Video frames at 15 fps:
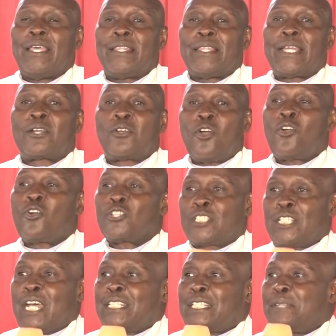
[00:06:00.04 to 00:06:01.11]
the cock
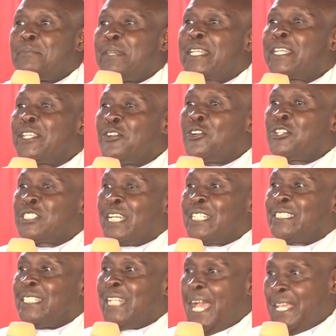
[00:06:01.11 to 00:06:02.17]
started making noise
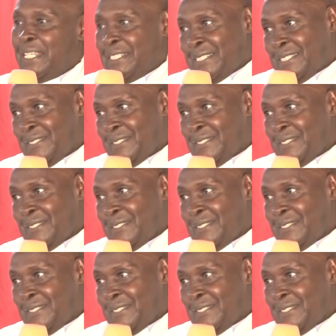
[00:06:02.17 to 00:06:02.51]
at night,